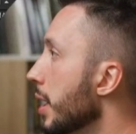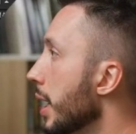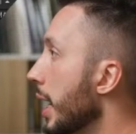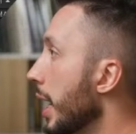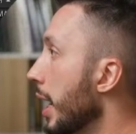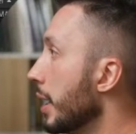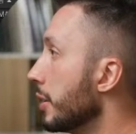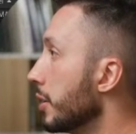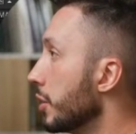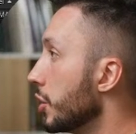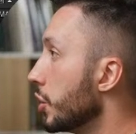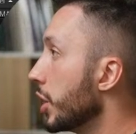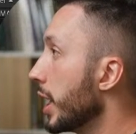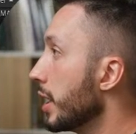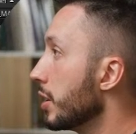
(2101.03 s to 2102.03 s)
And to
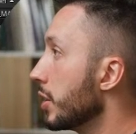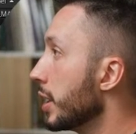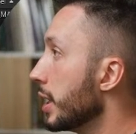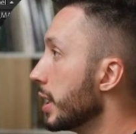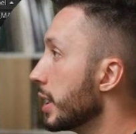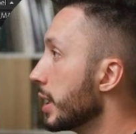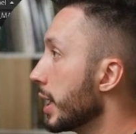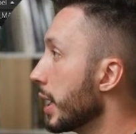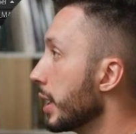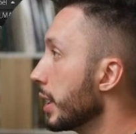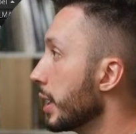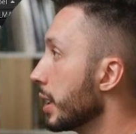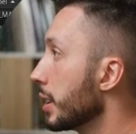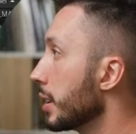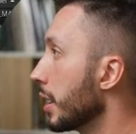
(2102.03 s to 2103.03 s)
change these
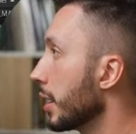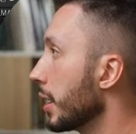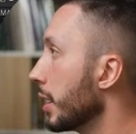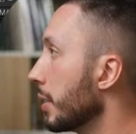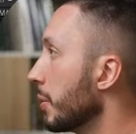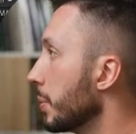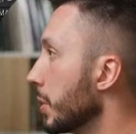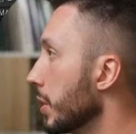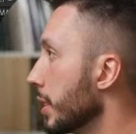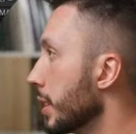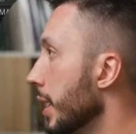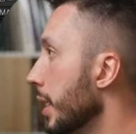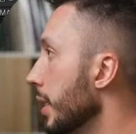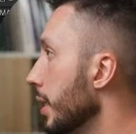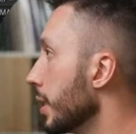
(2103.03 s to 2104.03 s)
settings, I can come to the
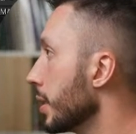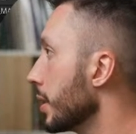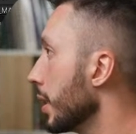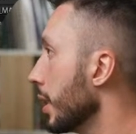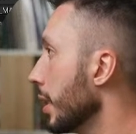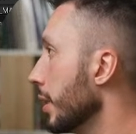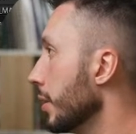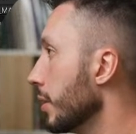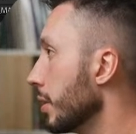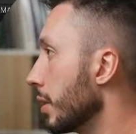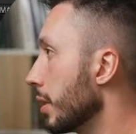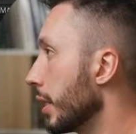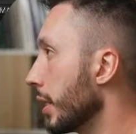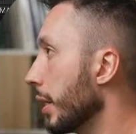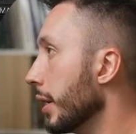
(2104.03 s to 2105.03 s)
settings and
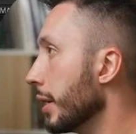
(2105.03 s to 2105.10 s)
click on